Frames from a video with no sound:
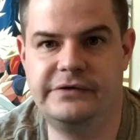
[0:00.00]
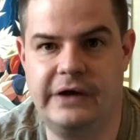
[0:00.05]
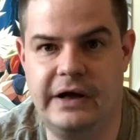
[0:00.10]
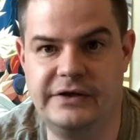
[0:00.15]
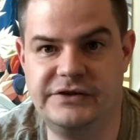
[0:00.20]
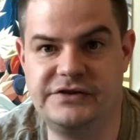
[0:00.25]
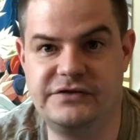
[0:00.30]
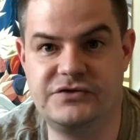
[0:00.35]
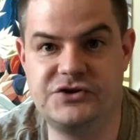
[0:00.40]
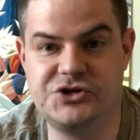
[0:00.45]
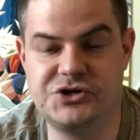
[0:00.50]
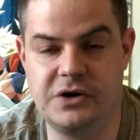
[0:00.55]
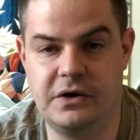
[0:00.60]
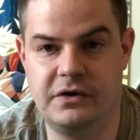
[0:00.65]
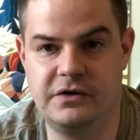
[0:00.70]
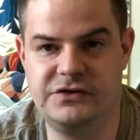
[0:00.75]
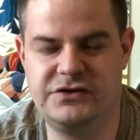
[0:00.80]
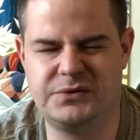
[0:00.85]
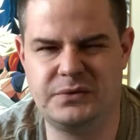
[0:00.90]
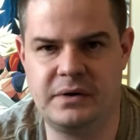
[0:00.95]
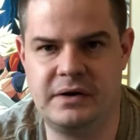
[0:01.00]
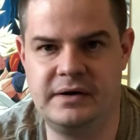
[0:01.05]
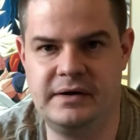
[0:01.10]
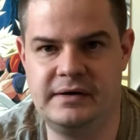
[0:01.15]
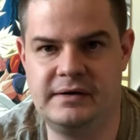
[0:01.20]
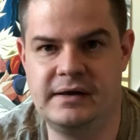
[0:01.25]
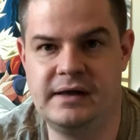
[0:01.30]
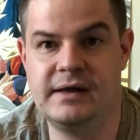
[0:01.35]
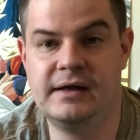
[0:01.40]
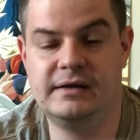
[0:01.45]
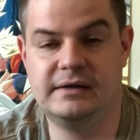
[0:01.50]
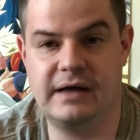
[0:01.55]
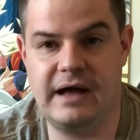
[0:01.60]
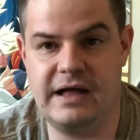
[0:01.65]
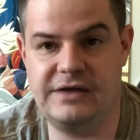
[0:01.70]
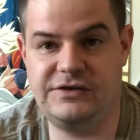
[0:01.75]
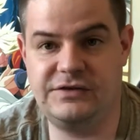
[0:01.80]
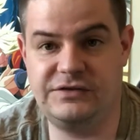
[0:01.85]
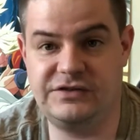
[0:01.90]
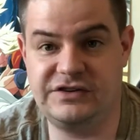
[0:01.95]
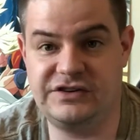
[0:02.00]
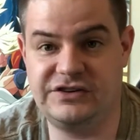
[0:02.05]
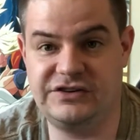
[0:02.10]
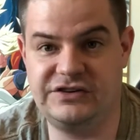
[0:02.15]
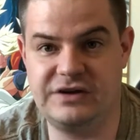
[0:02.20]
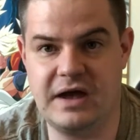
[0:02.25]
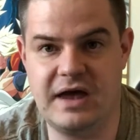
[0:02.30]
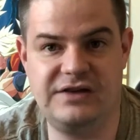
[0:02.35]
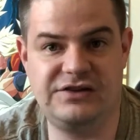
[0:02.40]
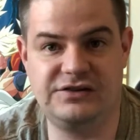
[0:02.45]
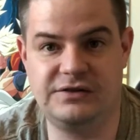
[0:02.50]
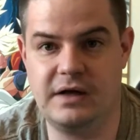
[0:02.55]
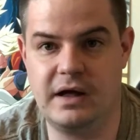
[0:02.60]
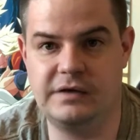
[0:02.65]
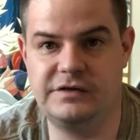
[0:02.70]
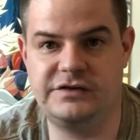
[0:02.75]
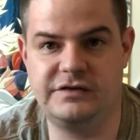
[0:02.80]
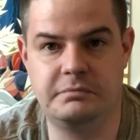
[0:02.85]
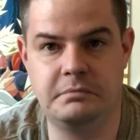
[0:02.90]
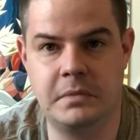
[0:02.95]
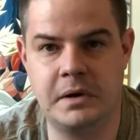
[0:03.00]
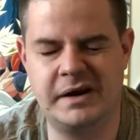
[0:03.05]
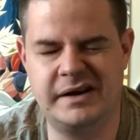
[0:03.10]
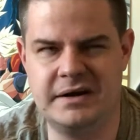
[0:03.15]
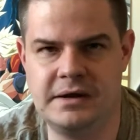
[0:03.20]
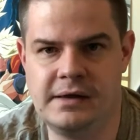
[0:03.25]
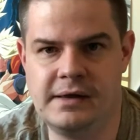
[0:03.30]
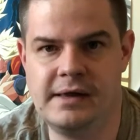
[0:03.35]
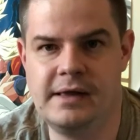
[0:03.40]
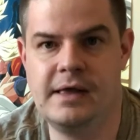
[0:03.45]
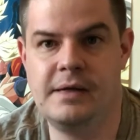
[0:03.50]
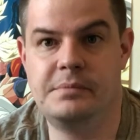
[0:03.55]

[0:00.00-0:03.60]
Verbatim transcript: tons of shows running, lots of success, lots of money,